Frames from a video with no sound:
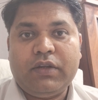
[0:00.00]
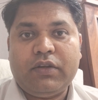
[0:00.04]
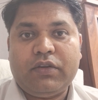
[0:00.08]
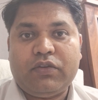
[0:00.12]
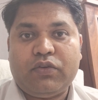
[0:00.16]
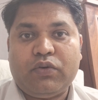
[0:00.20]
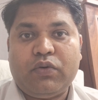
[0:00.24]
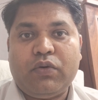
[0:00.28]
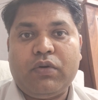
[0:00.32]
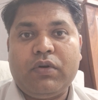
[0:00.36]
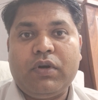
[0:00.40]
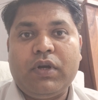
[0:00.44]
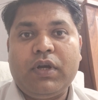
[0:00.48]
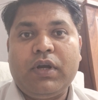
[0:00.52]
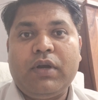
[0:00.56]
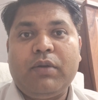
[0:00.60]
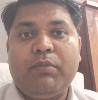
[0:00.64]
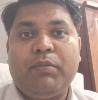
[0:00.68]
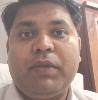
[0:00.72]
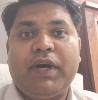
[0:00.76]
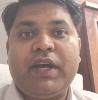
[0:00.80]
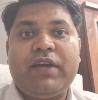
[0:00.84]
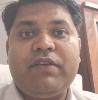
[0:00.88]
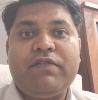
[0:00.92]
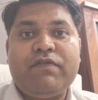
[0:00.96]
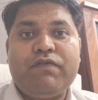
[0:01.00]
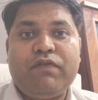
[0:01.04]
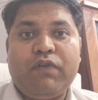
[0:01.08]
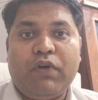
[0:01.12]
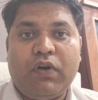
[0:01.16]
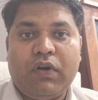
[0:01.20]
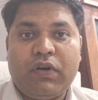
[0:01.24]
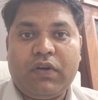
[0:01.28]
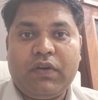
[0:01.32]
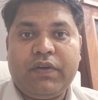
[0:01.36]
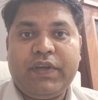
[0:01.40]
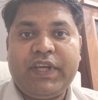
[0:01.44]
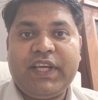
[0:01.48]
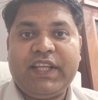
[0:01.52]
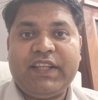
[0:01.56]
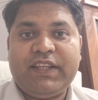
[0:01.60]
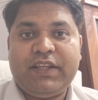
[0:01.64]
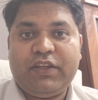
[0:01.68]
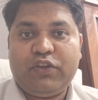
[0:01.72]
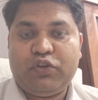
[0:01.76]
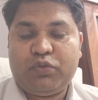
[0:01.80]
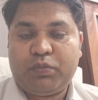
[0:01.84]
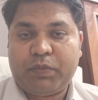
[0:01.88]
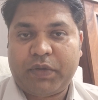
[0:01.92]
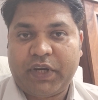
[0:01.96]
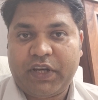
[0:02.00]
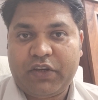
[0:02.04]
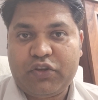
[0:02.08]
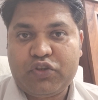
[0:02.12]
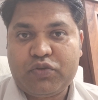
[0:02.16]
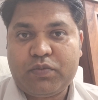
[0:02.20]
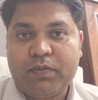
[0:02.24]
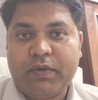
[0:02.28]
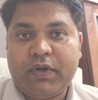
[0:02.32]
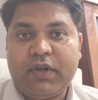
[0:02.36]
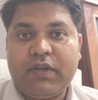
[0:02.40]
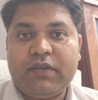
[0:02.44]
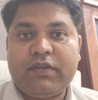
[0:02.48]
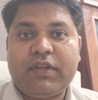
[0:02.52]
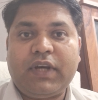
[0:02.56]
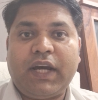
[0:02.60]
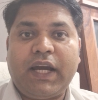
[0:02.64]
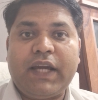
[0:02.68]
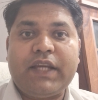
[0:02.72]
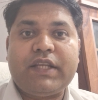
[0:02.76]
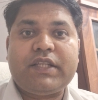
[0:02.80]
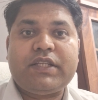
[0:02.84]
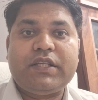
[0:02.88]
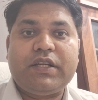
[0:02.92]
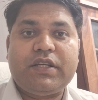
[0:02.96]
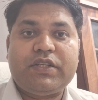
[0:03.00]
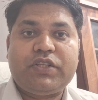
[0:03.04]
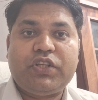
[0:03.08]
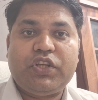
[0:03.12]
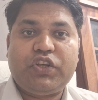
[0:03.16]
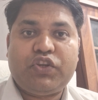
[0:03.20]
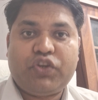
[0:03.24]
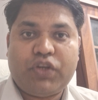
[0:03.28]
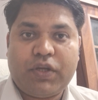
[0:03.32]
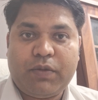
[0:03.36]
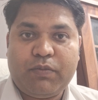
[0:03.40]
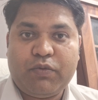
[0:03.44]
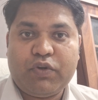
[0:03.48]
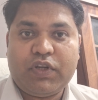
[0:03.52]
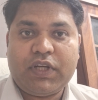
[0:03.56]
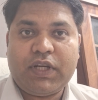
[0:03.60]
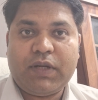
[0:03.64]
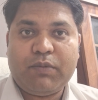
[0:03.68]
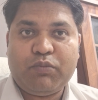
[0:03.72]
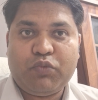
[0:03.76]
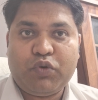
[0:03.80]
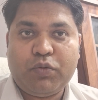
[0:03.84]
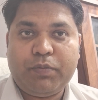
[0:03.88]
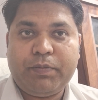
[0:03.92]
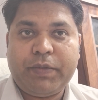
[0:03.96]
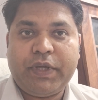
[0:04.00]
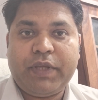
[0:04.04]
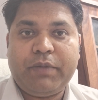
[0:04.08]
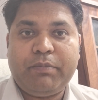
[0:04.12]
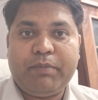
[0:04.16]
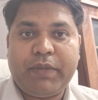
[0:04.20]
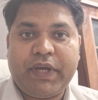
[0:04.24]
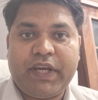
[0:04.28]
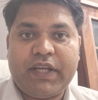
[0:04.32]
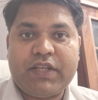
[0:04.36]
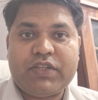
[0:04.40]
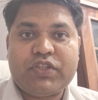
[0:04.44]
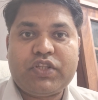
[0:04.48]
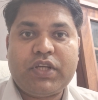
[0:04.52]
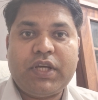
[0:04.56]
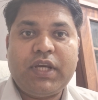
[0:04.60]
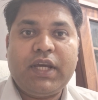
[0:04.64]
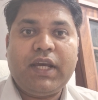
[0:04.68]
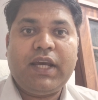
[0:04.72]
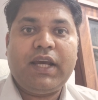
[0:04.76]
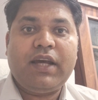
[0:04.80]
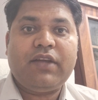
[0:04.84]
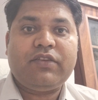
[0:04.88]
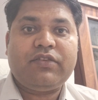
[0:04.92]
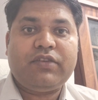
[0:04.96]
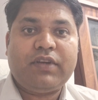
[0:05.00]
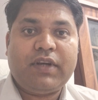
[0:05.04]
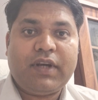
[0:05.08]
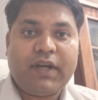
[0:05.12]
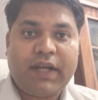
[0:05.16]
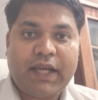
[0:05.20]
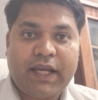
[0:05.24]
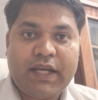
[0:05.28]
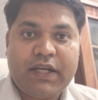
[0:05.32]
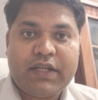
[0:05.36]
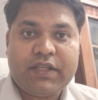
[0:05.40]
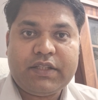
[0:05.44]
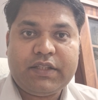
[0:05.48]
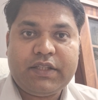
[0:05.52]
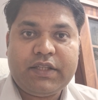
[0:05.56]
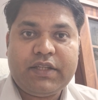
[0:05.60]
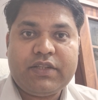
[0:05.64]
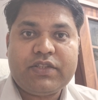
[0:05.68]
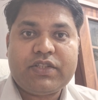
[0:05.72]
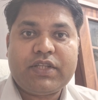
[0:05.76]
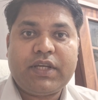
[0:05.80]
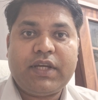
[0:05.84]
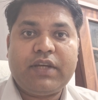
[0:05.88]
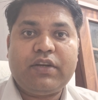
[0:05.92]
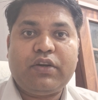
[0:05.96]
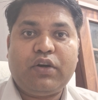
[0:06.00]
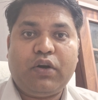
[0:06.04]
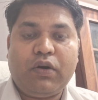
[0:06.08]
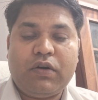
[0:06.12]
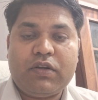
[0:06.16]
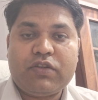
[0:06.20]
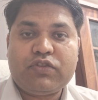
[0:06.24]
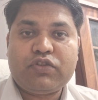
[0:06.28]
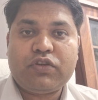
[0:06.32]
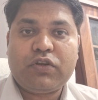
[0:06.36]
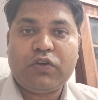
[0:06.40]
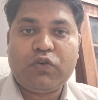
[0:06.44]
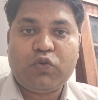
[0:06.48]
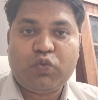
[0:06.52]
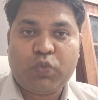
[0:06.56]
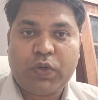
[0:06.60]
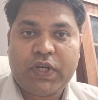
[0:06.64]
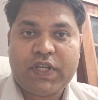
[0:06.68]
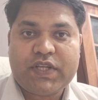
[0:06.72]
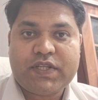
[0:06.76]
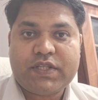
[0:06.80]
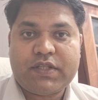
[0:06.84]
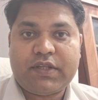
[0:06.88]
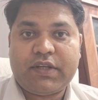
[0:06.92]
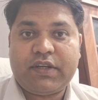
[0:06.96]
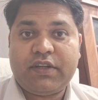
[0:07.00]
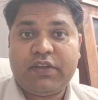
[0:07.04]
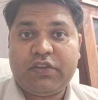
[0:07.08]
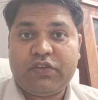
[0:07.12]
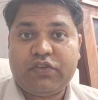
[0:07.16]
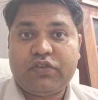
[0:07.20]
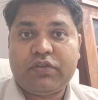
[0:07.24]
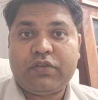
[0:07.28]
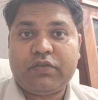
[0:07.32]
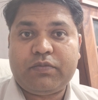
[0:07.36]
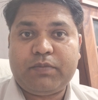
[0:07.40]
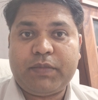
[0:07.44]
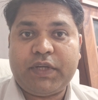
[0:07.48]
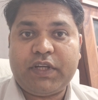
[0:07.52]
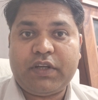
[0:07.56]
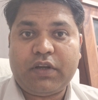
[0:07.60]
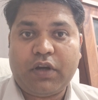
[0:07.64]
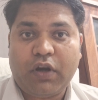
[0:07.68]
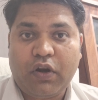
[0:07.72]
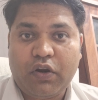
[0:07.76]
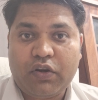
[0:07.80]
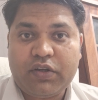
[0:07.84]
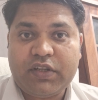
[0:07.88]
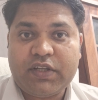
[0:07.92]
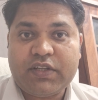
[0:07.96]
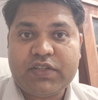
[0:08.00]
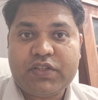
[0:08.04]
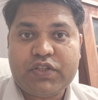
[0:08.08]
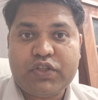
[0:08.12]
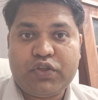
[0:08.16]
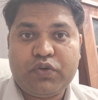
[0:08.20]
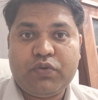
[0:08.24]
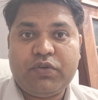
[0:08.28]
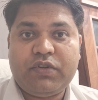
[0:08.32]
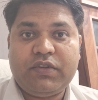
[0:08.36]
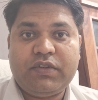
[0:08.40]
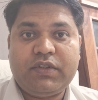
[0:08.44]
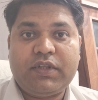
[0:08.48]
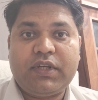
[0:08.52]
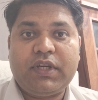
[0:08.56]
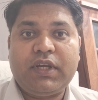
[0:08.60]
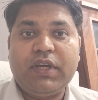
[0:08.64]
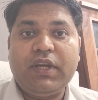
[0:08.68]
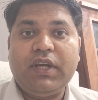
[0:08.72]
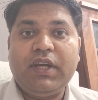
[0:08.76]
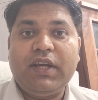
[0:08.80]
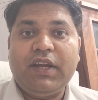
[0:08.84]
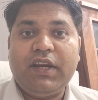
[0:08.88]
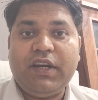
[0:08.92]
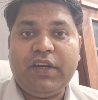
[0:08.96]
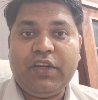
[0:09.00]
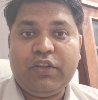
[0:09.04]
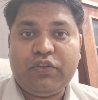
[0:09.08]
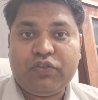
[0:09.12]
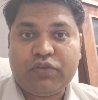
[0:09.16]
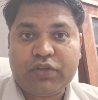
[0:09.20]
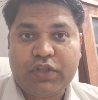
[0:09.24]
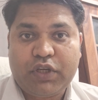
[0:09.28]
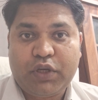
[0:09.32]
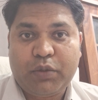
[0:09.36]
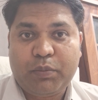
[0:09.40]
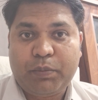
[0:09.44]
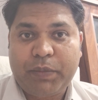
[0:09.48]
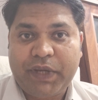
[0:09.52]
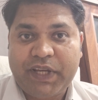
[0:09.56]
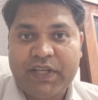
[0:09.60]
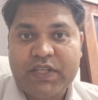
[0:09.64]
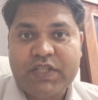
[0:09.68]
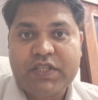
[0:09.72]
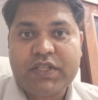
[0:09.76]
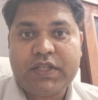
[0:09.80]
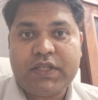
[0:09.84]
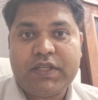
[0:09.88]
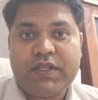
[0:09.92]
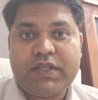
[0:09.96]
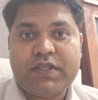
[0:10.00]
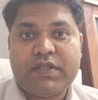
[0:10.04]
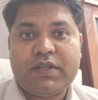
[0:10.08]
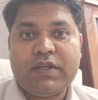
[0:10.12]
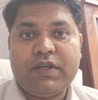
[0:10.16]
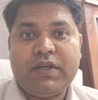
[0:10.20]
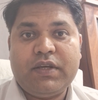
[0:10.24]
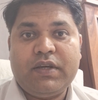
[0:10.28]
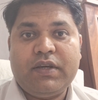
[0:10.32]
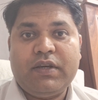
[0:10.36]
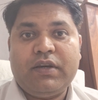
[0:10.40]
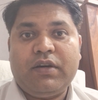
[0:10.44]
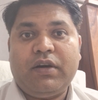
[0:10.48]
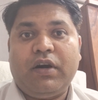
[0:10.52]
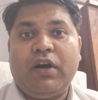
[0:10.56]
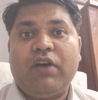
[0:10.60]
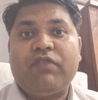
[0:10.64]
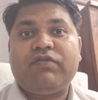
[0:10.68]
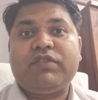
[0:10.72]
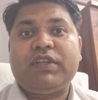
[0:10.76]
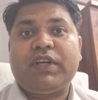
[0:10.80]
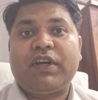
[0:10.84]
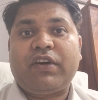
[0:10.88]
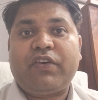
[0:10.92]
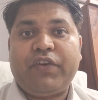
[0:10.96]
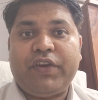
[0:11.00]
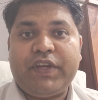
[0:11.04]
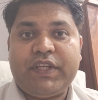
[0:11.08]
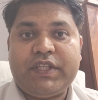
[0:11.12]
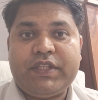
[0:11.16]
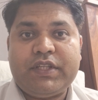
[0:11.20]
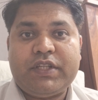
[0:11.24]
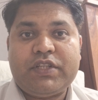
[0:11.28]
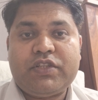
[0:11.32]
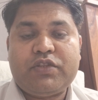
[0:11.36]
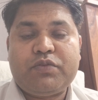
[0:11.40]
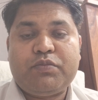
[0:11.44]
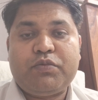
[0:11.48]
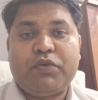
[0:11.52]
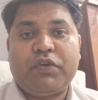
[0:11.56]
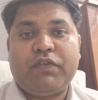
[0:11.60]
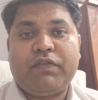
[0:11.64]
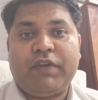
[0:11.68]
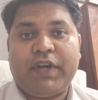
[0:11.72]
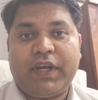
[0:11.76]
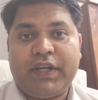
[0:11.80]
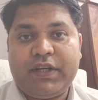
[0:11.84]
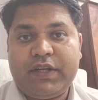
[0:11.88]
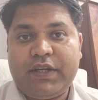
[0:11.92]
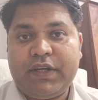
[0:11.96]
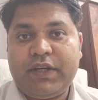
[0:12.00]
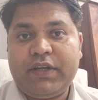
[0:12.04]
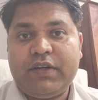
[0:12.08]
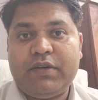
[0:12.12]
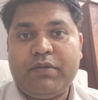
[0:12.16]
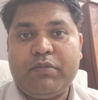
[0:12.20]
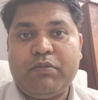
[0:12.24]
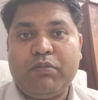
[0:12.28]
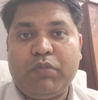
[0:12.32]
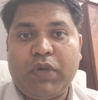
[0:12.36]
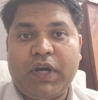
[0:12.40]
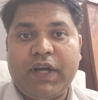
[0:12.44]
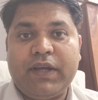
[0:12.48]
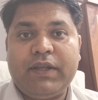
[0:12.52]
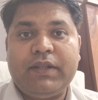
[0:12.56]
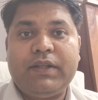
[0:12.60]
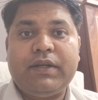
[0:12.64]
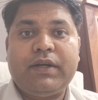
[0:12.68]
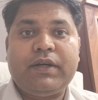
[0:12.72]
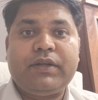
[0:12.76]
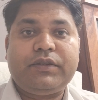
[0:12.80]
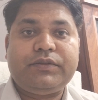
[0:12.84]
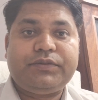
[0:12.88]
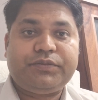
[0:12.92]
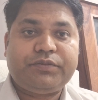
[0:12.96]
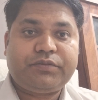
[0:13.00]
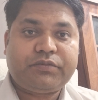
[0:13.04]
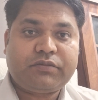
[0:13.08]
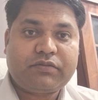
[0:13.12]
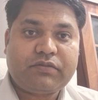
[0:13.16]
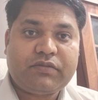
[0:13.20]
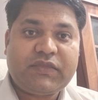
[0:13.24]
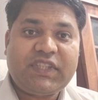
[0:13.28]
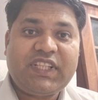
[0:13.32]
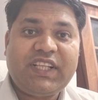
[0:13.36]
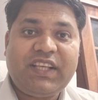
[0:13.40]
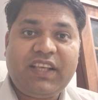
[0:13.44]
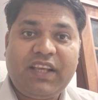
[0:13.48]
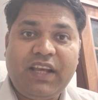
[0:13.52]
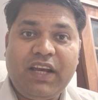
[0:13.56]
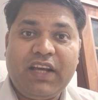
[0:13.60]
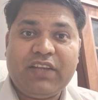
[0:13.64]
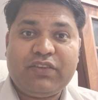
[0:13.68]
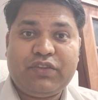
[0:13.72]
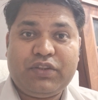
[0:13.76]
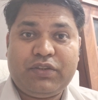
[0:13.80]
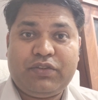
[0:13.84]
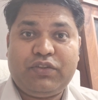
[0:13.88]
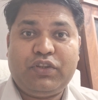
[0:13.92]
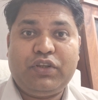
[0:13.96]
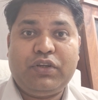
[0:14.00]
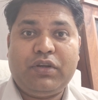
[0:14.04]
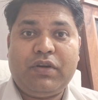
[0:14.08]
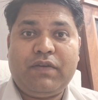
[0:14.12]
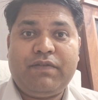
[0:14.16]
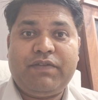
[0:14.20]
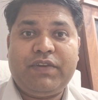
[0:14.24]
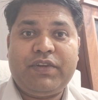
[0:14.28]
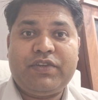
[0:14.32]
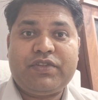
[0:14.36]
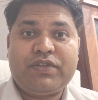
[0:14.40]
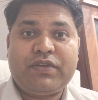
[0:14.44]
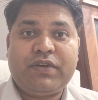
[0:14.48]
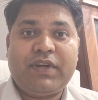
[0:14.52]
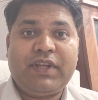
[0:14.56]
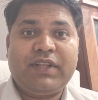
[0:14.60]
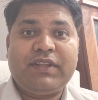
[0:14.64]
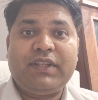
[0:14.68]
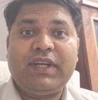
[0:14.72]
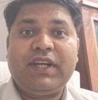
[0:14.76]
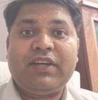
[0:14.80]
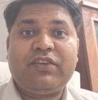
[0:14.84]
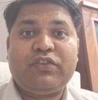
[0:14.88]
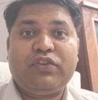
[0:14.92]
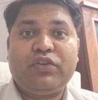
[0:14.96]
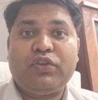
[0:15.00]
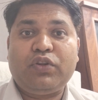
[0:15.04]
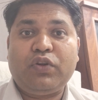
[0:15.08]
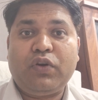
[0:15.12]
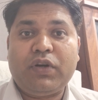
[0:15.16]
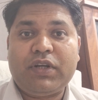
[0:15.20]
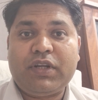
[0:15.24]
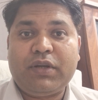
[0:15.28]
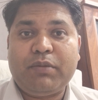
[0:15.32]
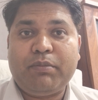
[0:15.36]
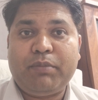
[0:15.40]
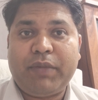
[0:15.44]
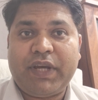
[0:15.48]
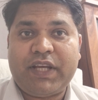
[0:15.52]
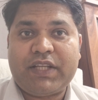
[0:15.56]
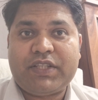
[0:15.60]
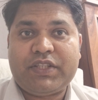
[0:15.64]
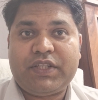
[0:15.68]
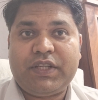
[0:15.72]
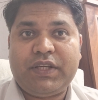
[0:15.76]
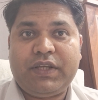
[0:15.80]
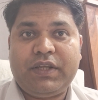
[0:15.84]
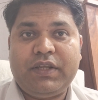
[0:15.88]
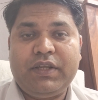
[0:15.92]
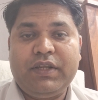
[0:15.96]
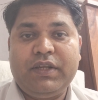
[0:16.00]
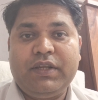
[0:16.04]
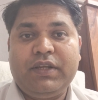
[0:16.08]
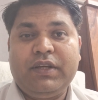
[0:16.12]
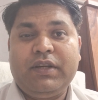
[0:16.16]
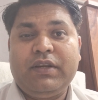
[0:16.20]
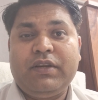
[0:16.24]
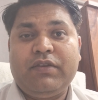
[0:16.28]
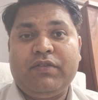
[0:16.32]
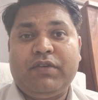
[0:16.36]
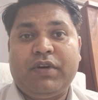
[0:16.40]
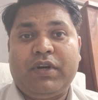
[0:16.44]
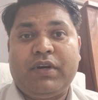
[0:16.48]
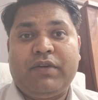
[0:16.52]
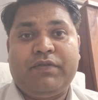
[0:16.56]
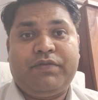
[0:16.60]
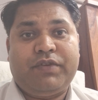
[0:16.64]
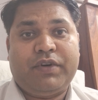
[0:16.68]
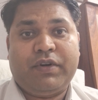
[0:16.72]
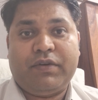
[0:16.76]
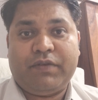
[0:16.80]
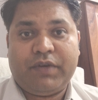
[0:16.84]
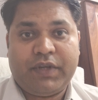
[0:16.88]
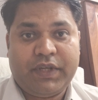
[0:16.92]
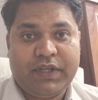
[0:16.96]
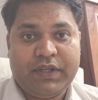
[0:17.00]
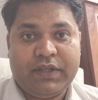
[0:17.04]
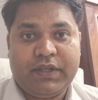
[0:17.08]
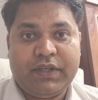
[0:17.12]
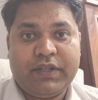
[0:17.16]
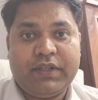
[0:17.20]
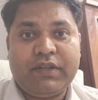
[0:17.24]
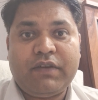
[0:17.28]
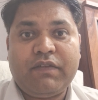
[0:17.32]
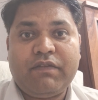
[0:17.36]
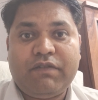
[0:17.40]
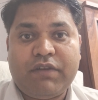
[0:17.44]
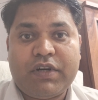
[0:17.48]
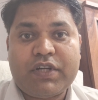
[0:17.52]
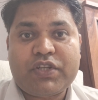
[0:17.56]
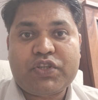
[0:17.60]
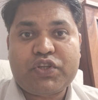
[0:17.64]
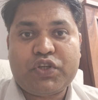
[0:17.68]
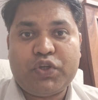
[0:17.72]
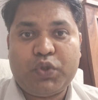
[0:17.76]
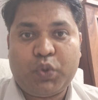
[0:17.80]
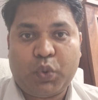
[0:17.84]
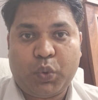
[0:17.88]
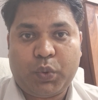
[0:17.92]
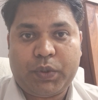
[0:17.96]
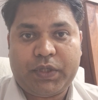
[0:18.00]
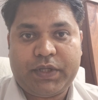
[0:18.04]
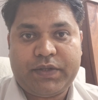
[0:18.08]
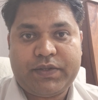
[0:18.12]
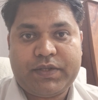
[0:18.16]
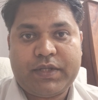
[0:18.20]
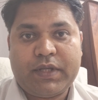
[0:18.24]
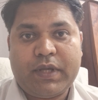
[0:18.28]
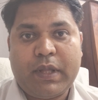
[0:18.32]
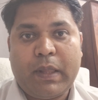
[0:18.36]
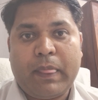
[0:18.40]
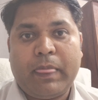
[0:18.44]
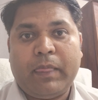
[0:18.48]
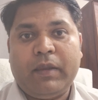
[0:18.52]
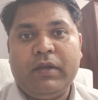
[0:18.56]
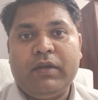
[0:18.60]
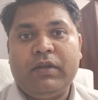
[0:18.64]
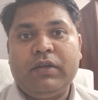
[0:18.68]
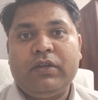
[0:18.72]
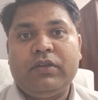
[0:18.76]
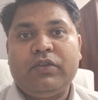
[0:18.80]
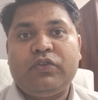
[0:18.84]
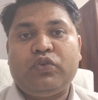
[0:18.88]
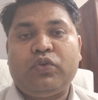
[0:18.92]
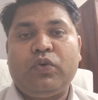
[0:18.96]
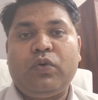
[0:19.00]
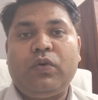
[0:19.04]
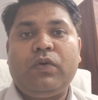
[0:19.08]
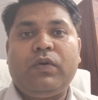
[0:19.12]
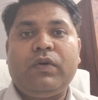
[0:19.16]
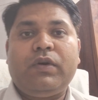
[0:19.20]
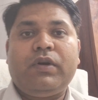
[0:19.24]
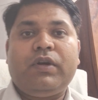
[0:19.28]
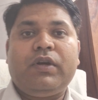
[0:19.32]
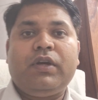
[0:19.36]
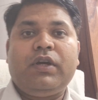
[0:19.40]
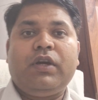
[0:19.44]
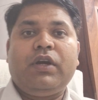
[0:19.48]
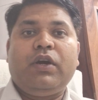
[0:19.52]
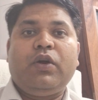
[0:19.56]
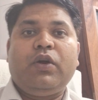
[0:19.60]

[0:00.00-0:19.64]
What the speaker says: So by following these principles, ITAT Tribunal Mumbai bench has relied these and also quashed the reassessment orders due to the discrepancies of the regions provided by the assessing officer, and that's not a matching in the first notice. So